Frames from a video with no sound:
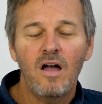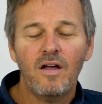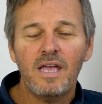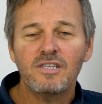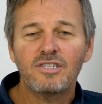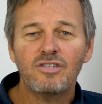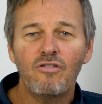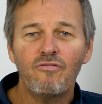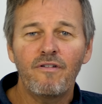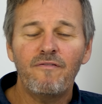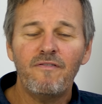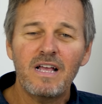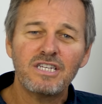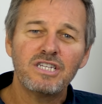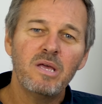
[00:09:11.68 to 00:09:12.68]
Okay, so
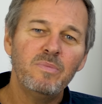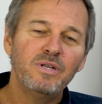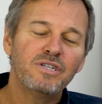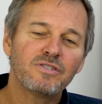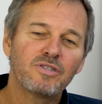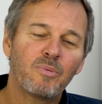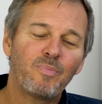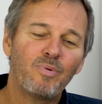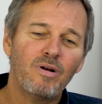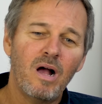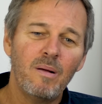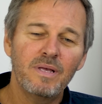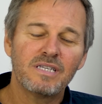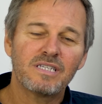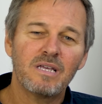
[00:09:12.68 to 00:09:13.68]
reflection images are
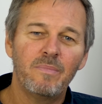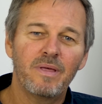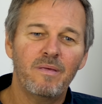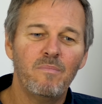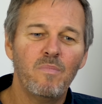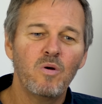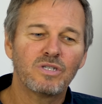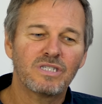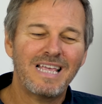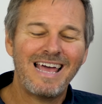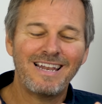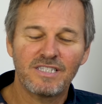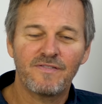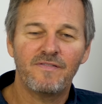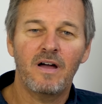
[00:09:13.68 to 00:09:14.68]
probably some of the most
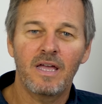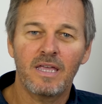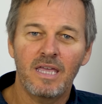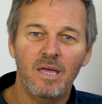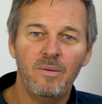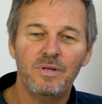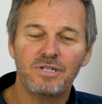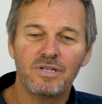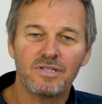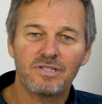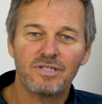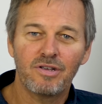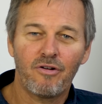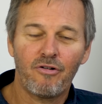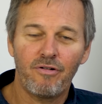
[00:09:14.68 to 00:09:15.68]
satisfying
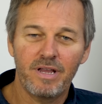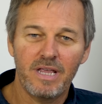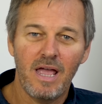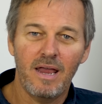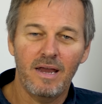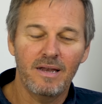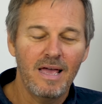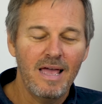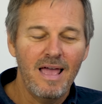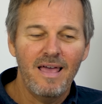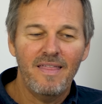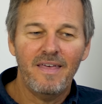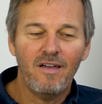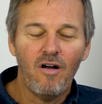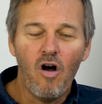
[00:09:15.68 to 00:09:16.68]
images to create.
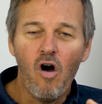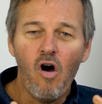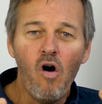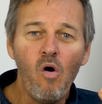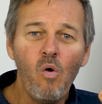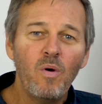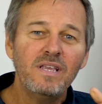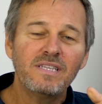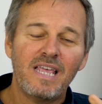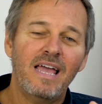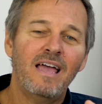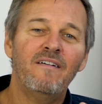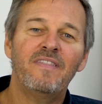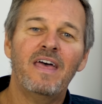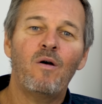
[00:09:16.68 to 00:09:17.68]
They always
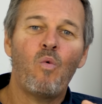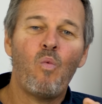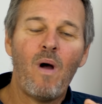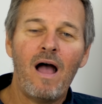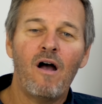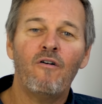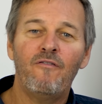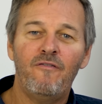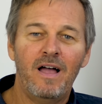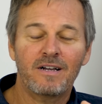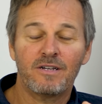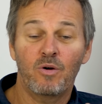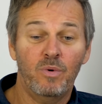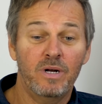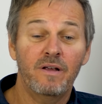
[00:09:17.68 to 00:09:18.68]
have that wow
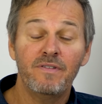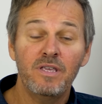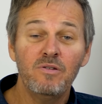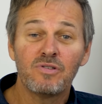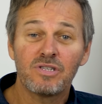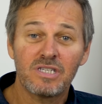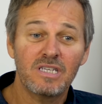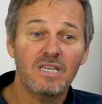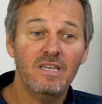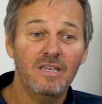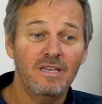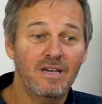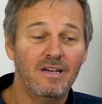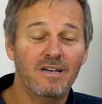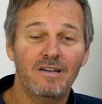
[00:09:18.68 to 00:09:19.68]
factor. Whenever you
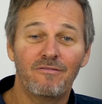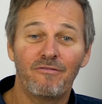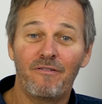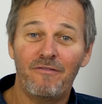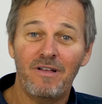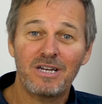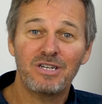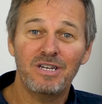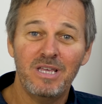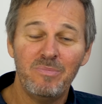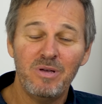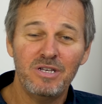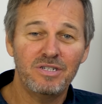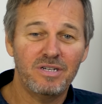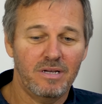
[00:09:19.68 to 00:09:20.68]
see a reflection
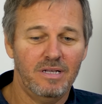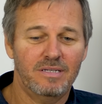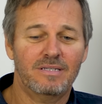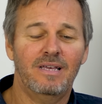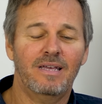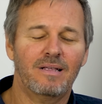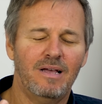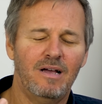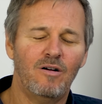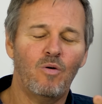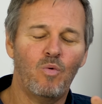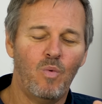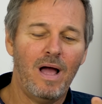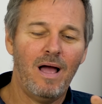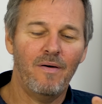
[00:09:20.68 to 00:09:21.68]
image, it's like,
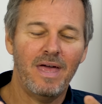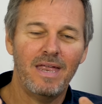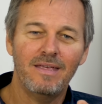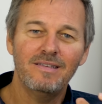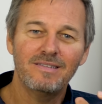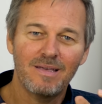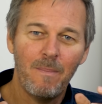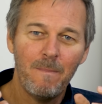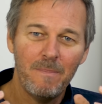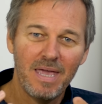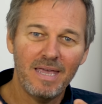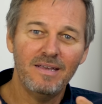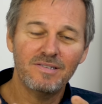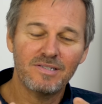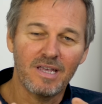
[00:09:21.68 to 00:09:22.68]
oh wow, that is
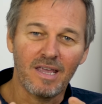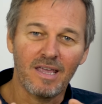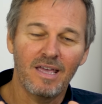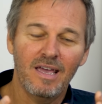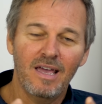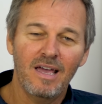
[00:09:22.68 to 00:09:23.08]
amazing.